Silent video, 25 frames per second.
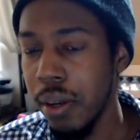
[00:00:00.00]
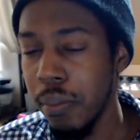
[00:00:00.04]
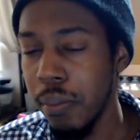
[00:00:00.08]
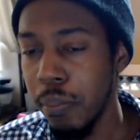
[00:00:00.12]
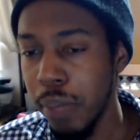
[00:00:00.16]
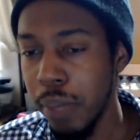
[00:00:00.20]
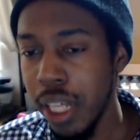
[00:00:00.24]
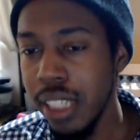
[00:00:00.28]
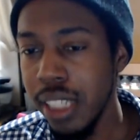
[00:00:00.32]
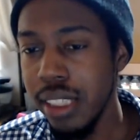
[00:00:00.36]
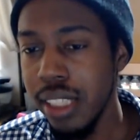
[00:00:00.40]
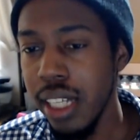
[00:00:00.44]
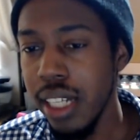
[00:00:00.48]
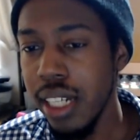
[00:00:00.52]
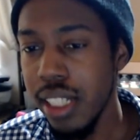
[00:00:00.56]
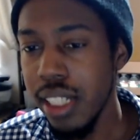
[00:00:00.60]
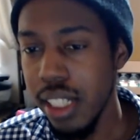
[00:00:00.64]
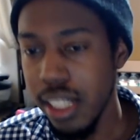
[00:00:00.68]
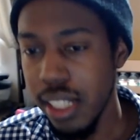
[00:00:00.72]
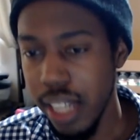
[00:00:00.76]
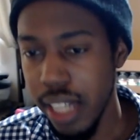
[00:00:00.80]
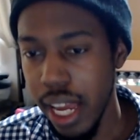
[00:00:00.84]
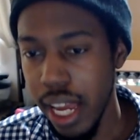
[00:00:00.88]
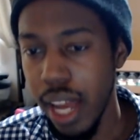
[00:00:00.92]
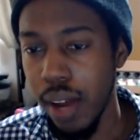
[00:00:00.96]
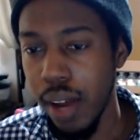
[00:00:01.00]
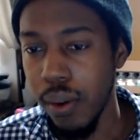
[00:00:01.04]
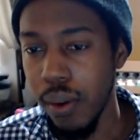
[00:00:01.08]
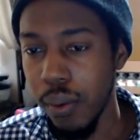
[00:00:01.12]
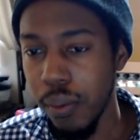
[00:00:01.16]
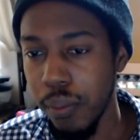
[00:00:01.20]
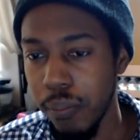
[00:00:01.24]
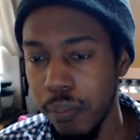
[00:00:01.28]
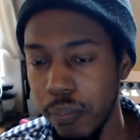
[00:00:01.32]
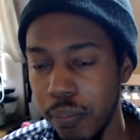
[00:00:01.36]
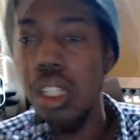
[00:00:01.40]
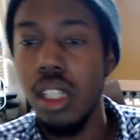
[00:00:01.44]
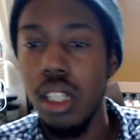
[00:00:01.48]
PlayStation Now.
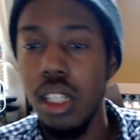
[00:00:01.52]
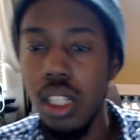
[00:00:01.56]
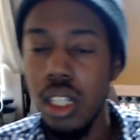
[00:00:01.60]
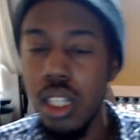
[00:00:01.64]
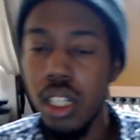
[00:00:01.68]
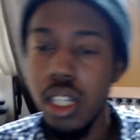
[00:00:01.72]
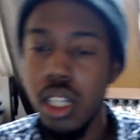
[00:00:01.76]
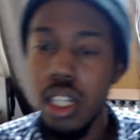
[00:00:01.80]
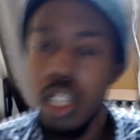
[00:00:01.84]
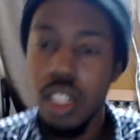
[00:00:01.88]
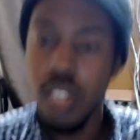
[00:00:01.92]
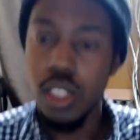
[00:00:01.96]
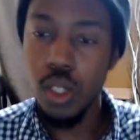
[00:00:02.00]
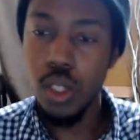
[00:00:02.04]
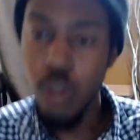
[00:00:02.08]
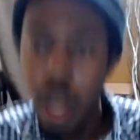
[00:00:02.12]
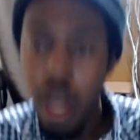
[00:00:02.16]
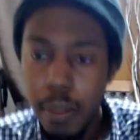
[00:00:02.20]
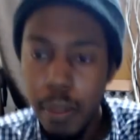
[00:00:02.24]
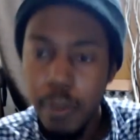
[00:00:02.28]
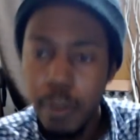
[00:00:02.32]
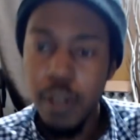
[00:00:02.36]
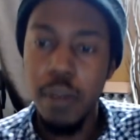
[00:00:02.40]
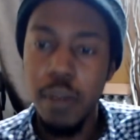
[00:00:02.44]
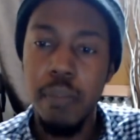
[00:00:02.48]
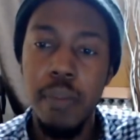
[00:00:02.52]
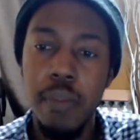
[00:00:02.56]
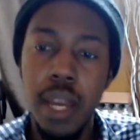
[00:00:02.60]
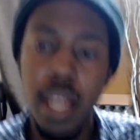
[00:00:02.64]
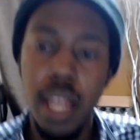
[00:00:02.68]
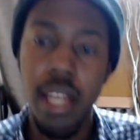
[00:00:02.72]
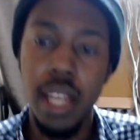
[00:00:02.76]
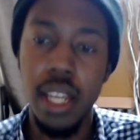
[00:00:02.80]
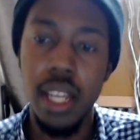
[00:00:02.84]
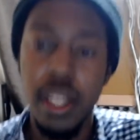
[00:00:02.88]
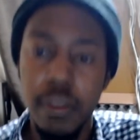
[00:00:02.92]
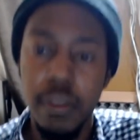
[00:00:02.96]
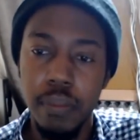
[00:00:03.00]
It's dropping in
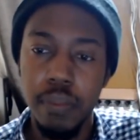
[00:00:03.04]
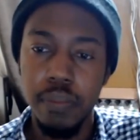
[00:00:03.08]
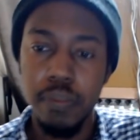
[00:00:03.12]
May,